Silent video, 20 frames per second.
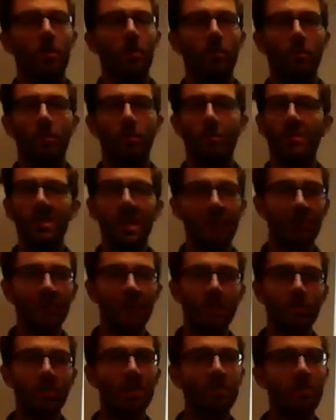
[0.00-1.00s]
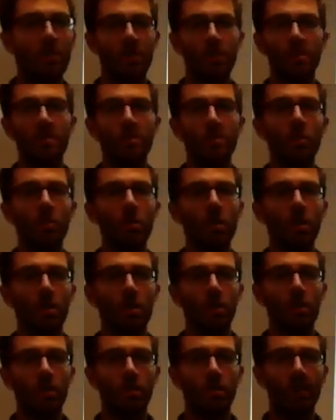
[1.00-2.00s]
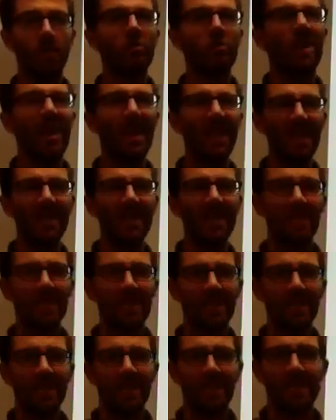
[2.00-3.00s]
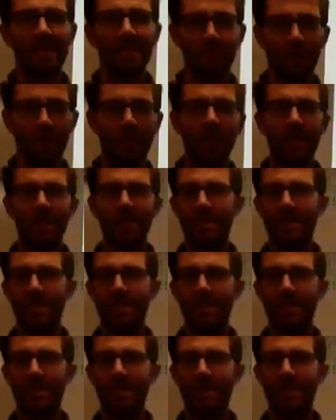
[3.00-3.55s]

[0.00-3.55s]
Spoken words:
we would never get to experience the world. But you can't explain